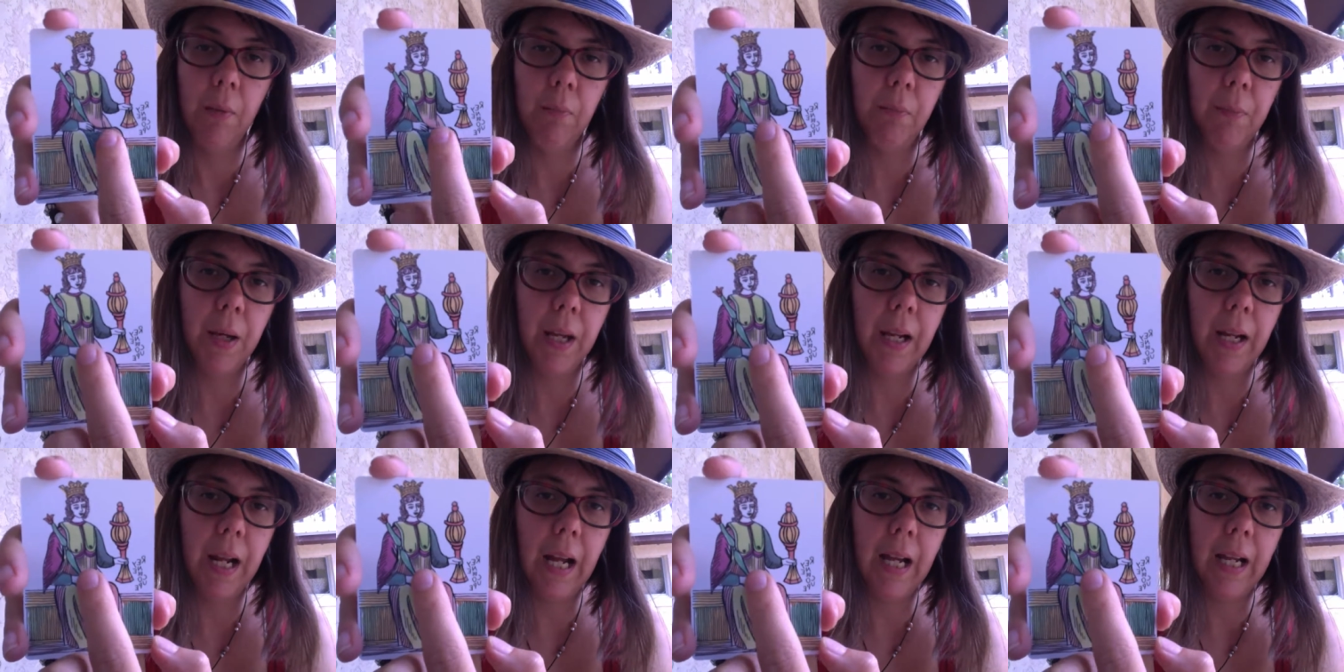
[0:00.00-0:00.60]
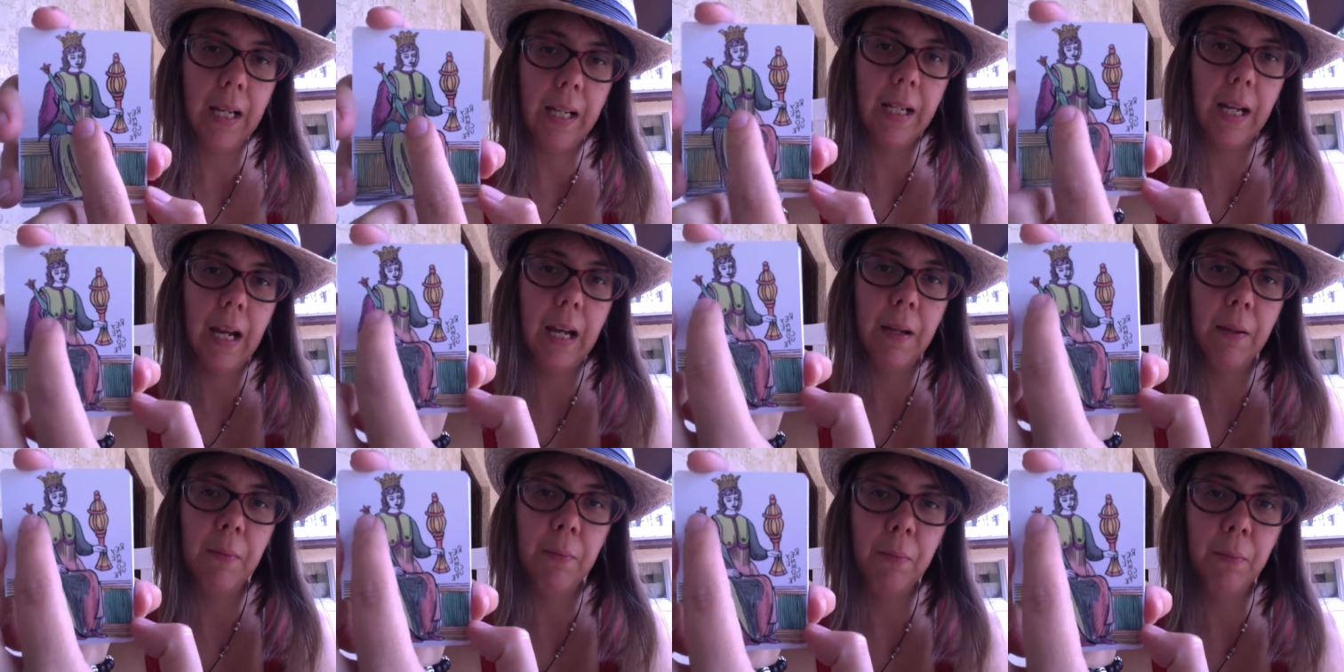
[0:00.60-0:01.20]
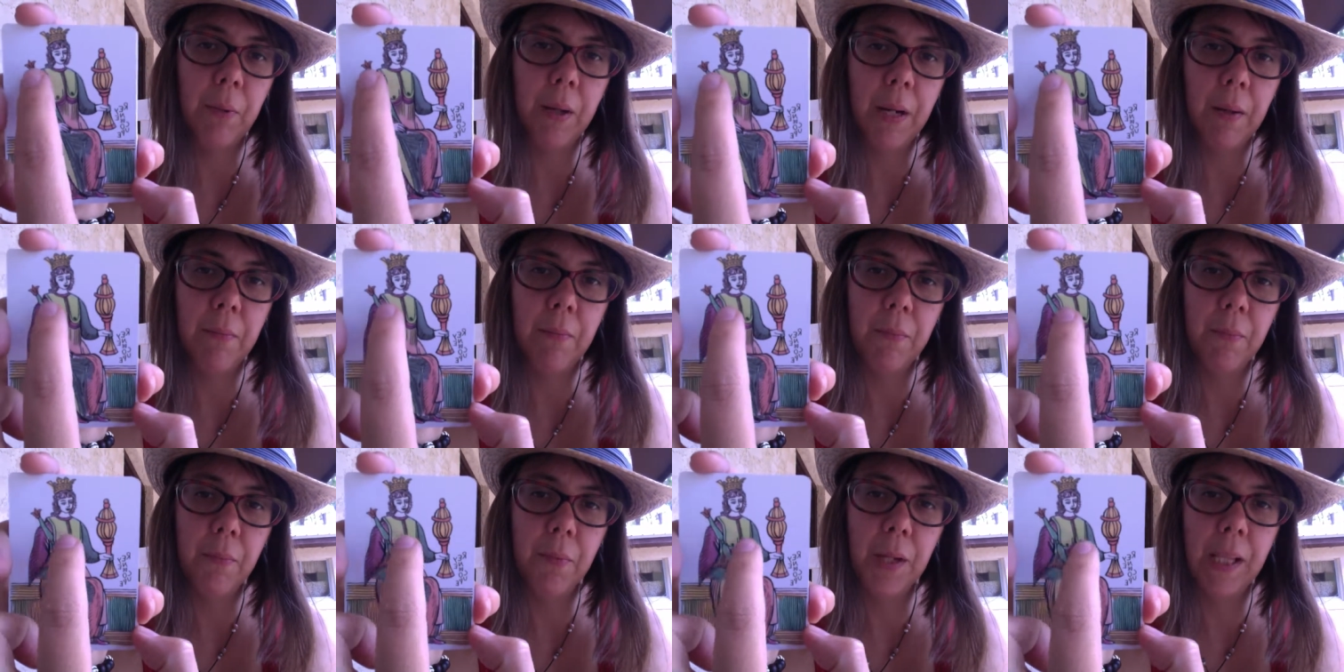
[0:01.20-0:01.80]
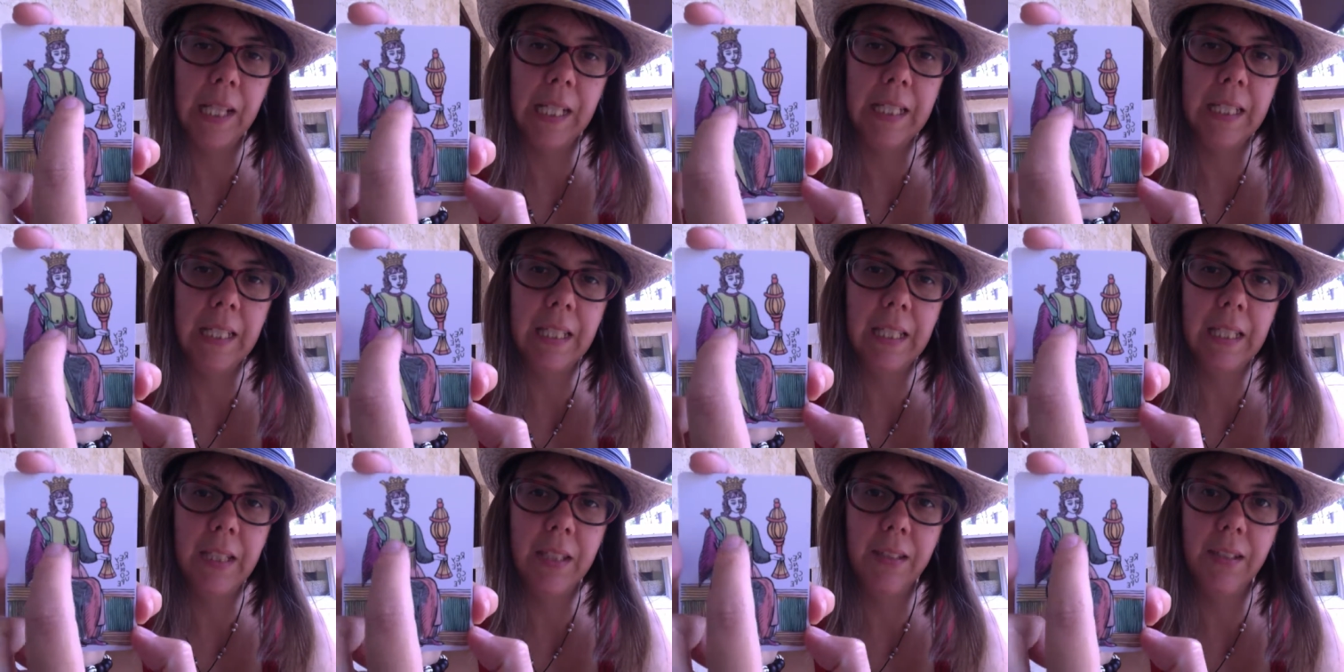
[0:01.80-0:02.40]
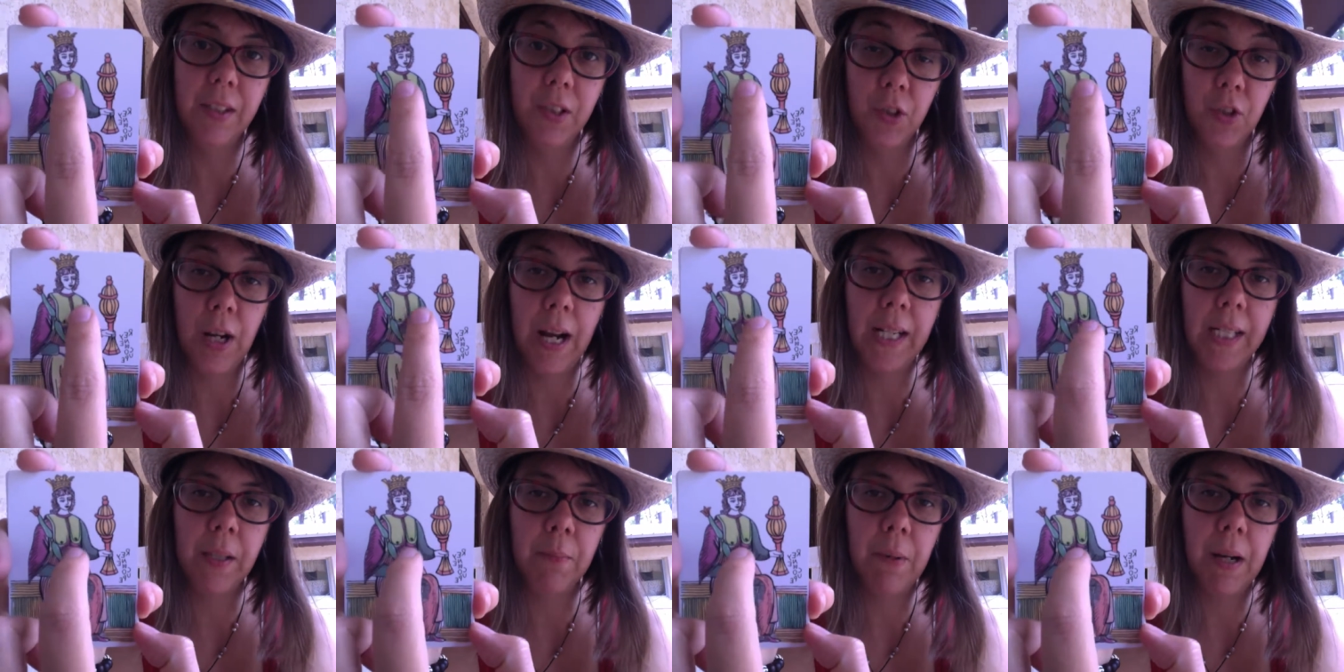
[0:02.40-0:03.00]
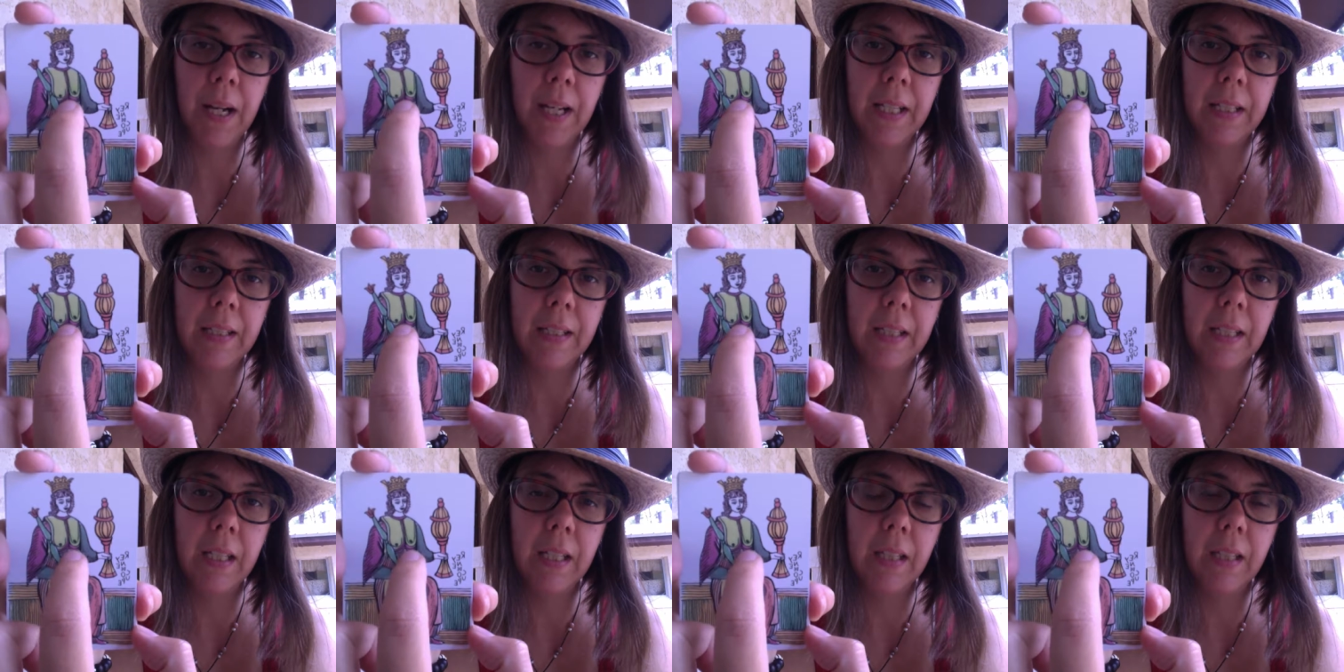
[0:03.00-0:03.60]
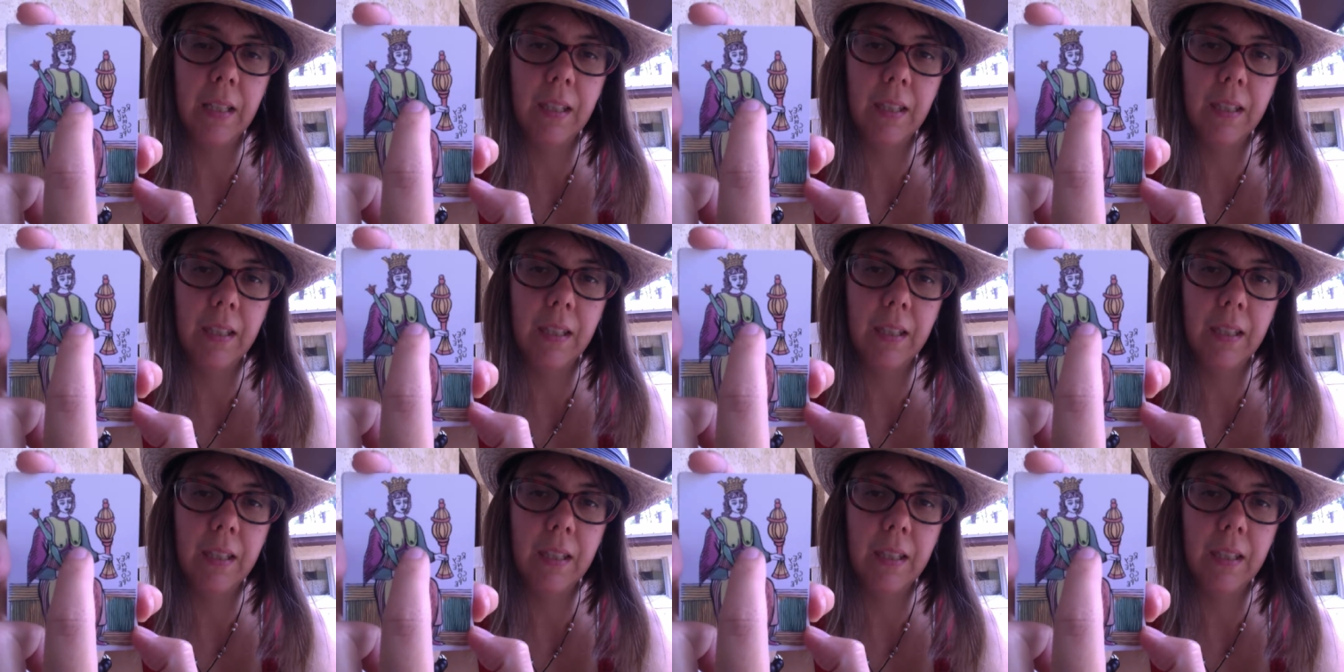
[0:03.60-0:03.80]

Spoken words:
But what I'm really distracted by is the